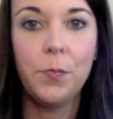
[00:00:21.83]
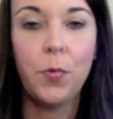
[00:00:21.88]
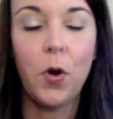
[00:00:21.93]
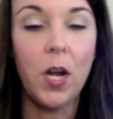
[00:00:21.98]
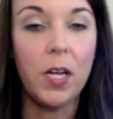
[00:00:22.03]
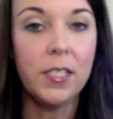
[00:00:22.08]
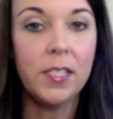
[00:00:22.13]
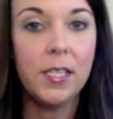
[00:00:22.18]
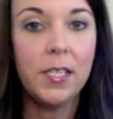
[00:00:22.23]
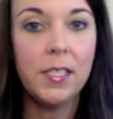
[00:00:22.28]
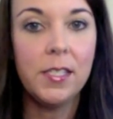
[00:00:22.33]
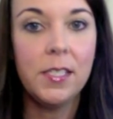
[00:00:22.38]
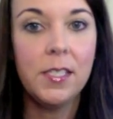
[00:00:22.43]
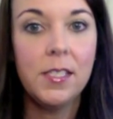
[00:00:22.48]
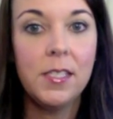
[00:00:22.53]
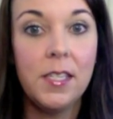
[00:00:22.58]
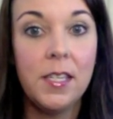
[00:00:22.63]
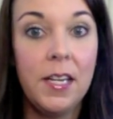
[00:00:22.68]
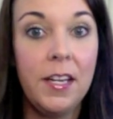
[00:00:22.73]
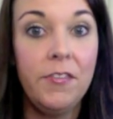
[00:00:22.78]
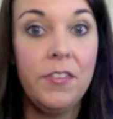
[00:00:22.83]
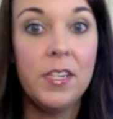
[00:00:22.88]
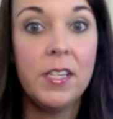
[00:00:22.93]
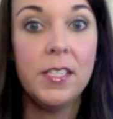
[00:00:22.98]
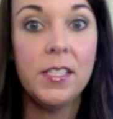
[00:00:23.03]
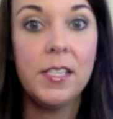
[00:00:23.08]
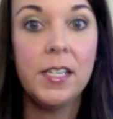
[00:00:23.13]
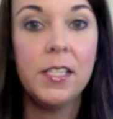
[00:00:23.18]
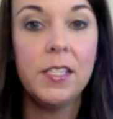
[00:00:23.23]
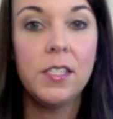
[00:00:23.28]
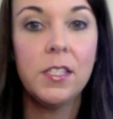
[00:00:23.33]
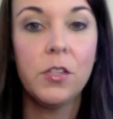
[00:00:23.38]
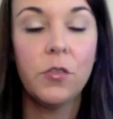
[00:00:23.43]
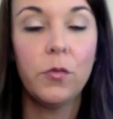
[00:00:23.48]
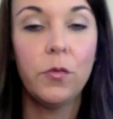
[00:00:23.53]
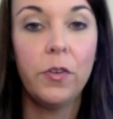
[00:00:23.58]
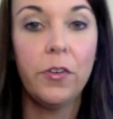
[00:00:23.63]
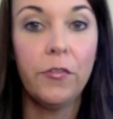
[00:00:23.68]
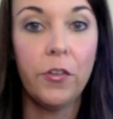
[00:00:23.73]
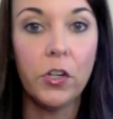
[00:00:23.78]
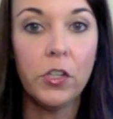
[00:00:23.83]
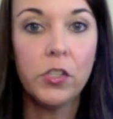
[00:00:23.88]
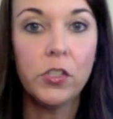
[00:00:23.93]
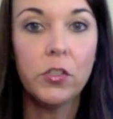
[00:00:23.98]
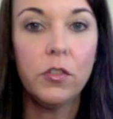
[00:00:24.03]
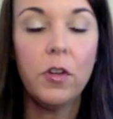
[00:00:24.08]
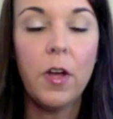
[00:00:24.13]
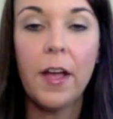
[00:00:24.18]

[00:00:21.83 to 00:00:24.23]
processes and even disease reversal.